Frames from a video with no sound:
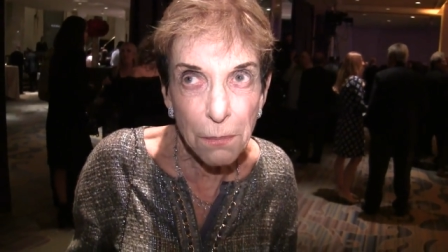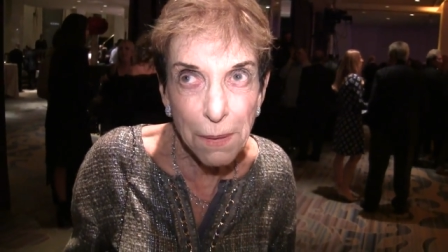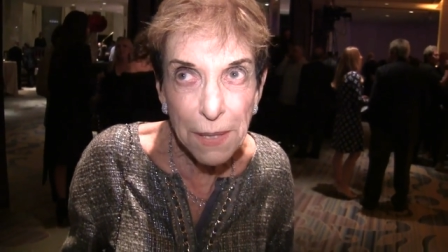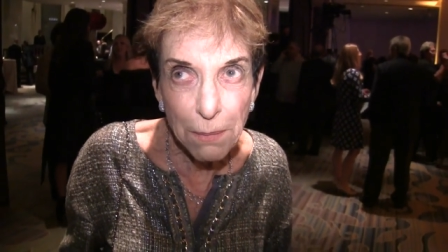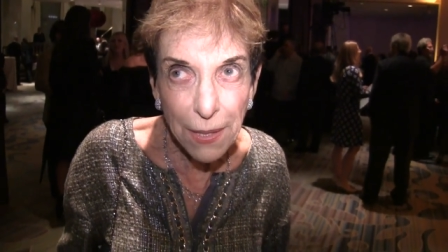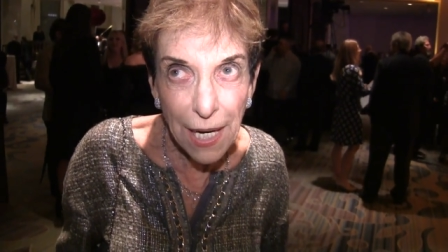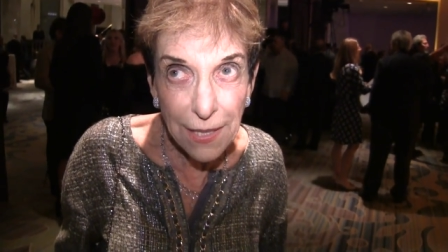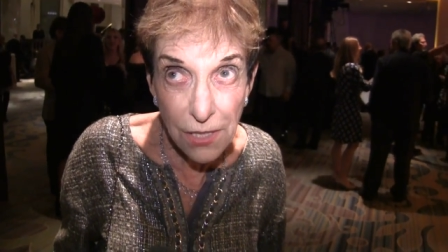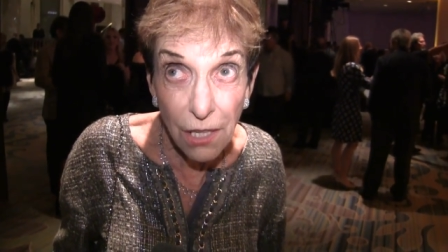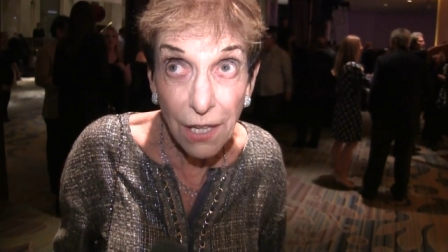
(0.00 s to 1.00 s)
people I
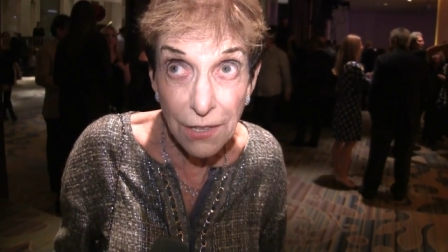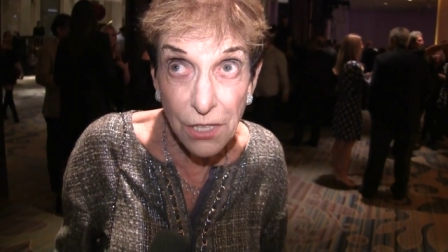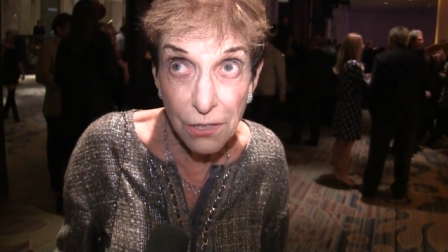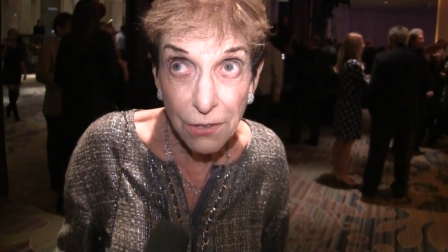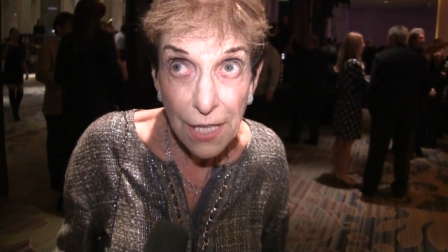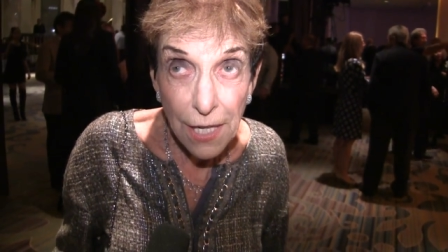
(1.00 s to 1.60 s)
talked to,